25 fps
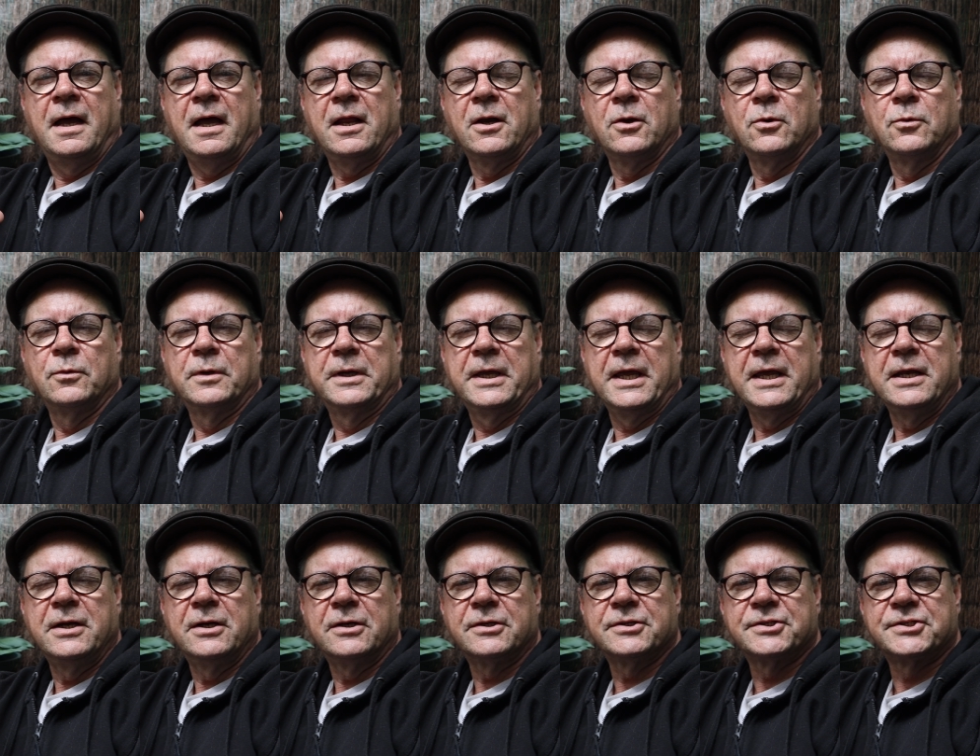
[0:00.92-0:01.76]
Hello
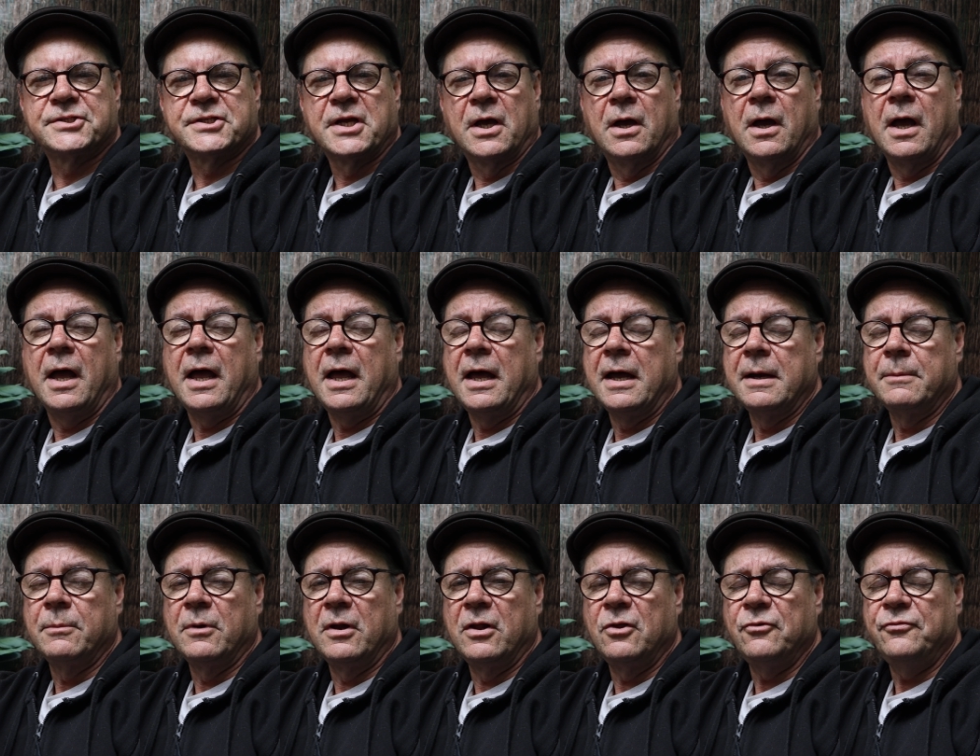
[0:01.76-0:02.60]
gainers,
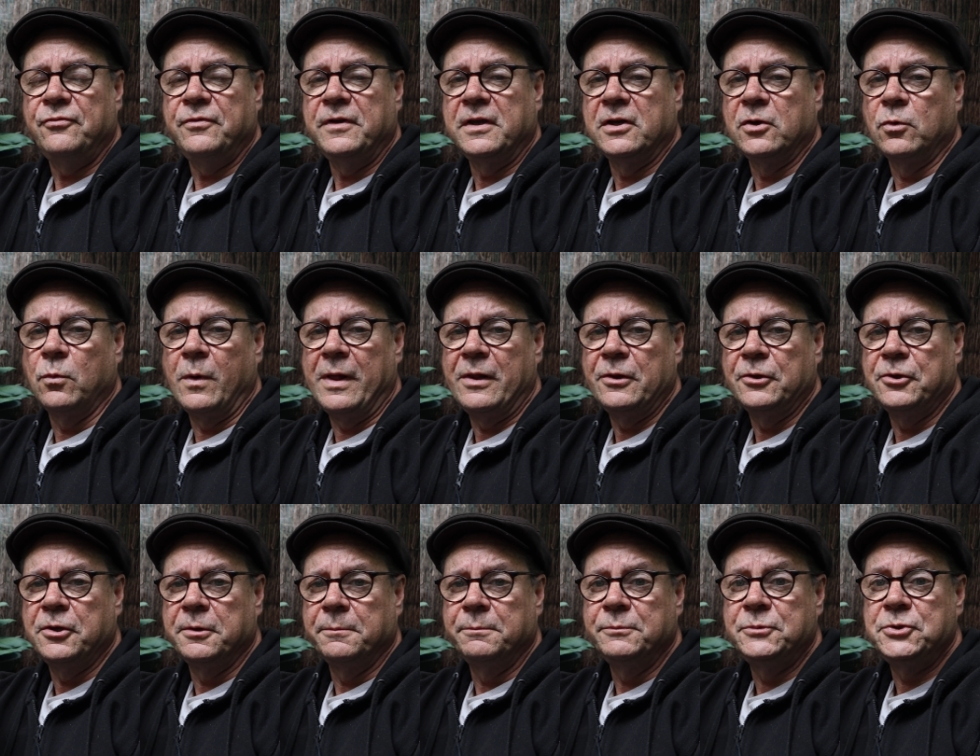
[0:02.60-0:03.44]
I'm Ralphie and
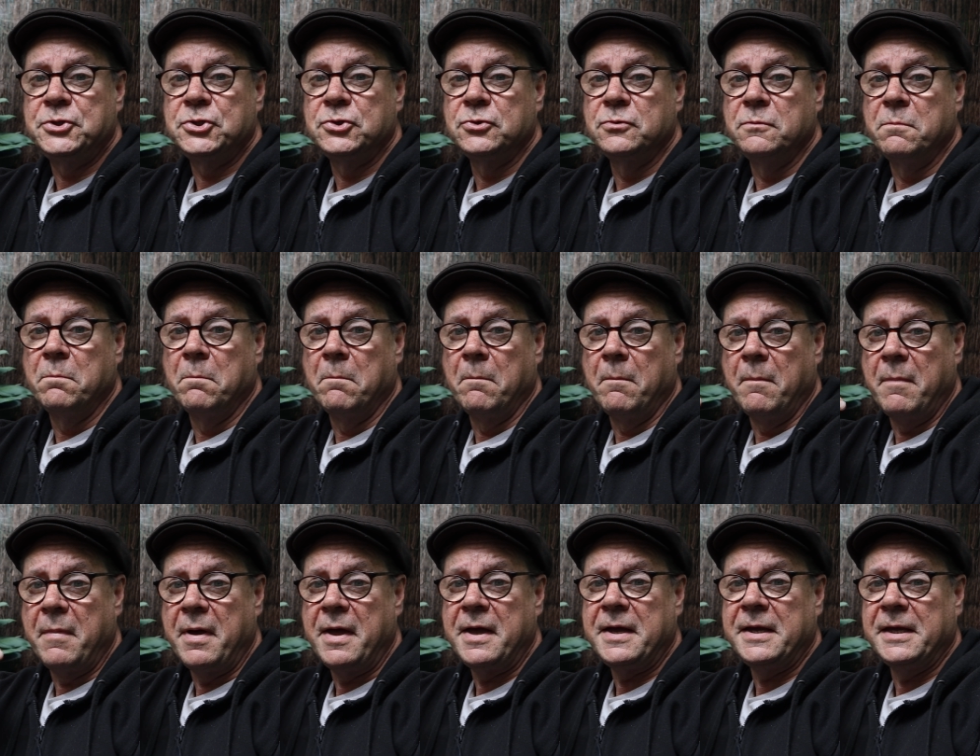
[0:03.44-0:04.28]
welcome to
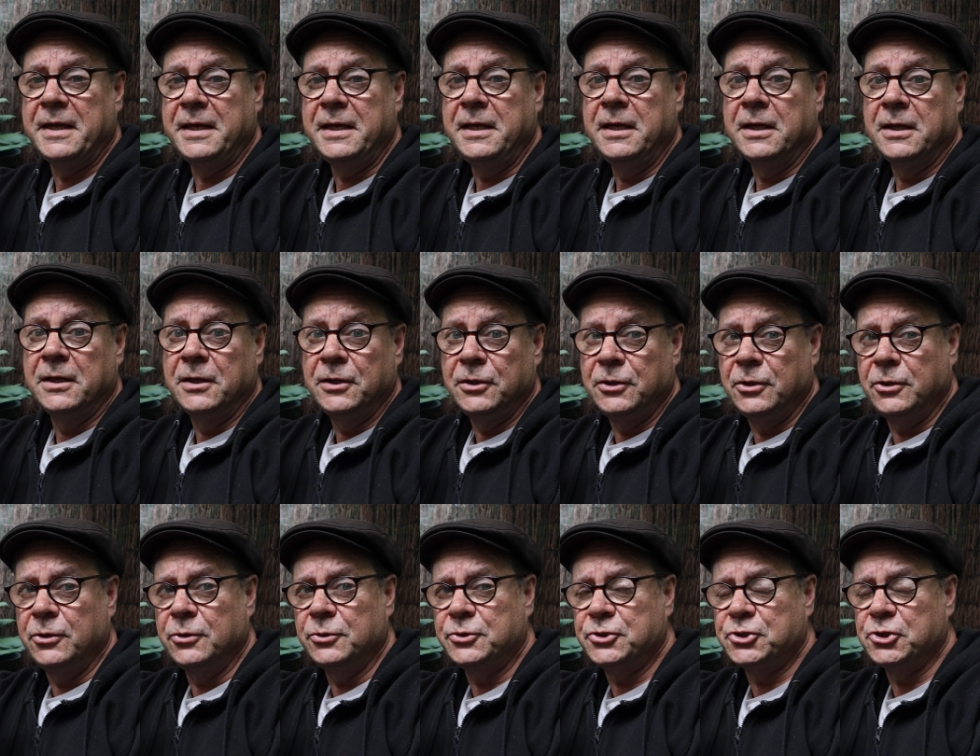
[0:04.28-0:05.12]
my
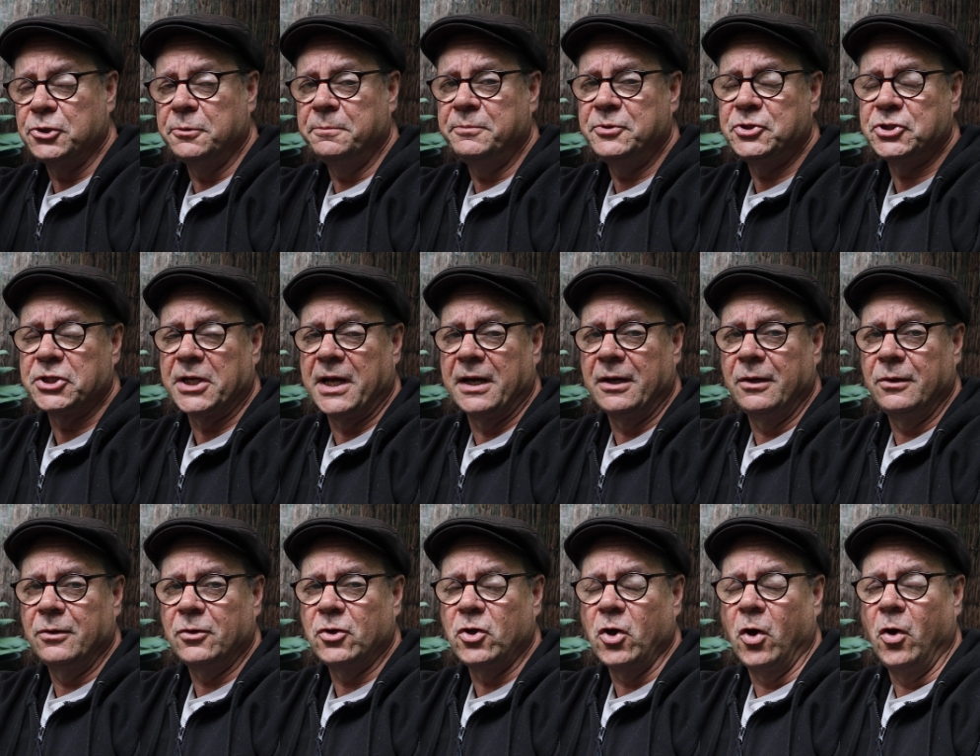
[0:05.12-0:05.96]
YouTube
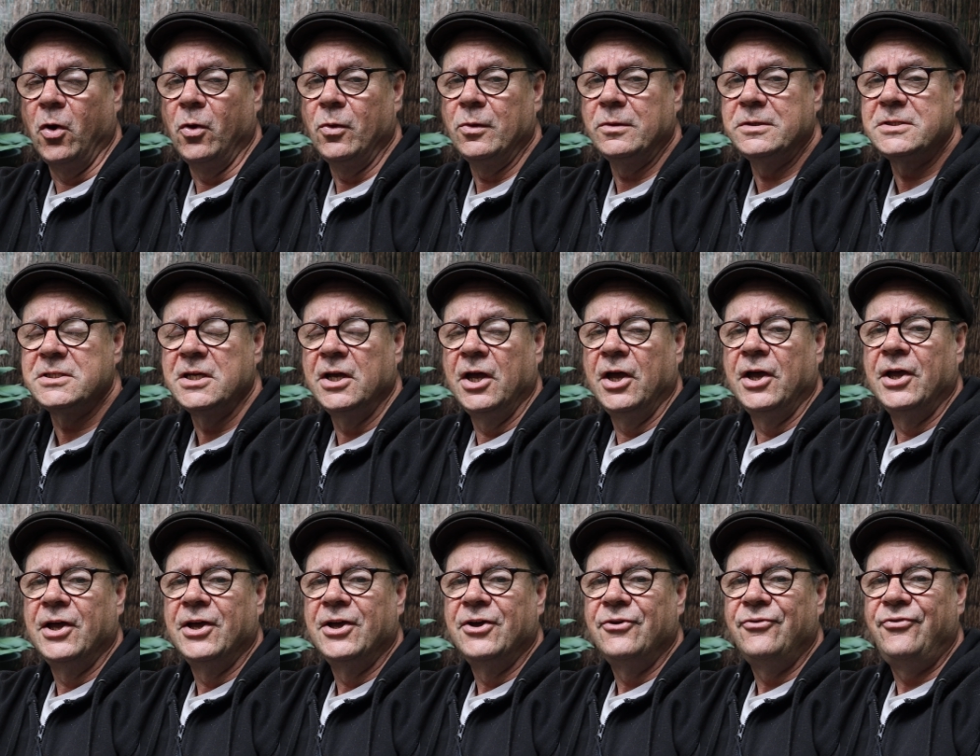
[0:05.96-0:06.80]
channel called
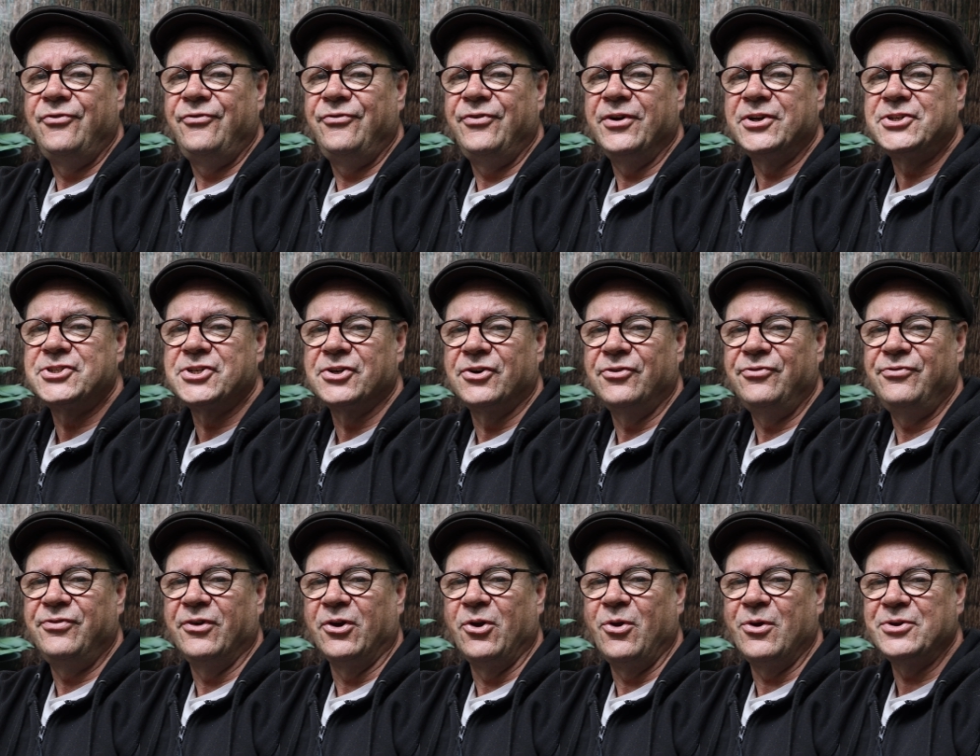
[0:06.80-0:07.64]
Fitter
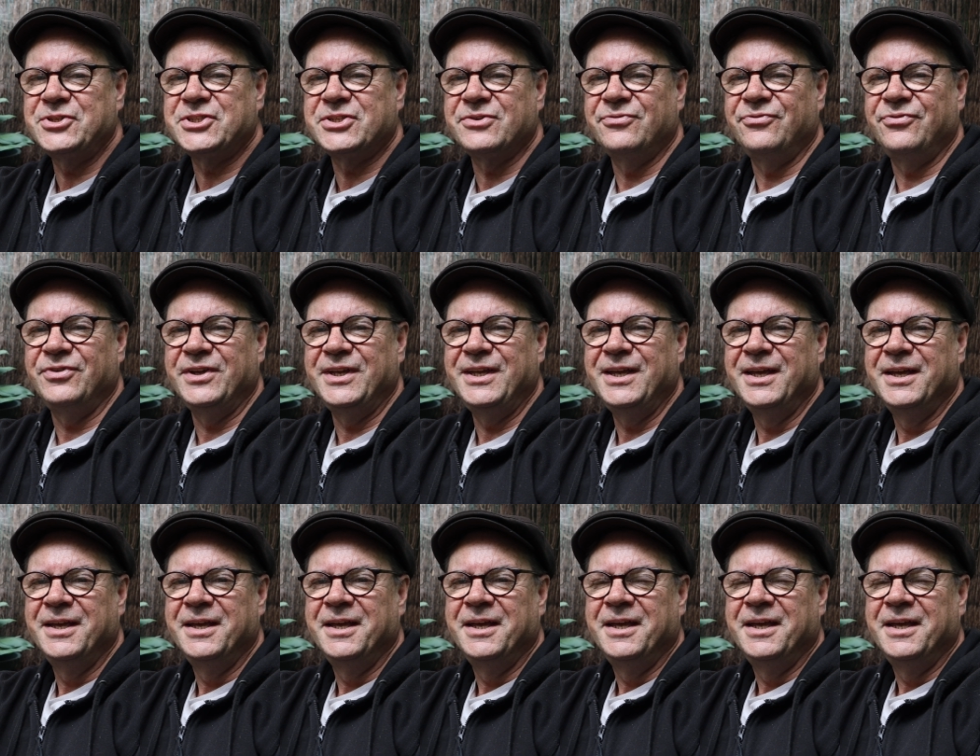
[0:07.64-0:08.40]
Philosophy,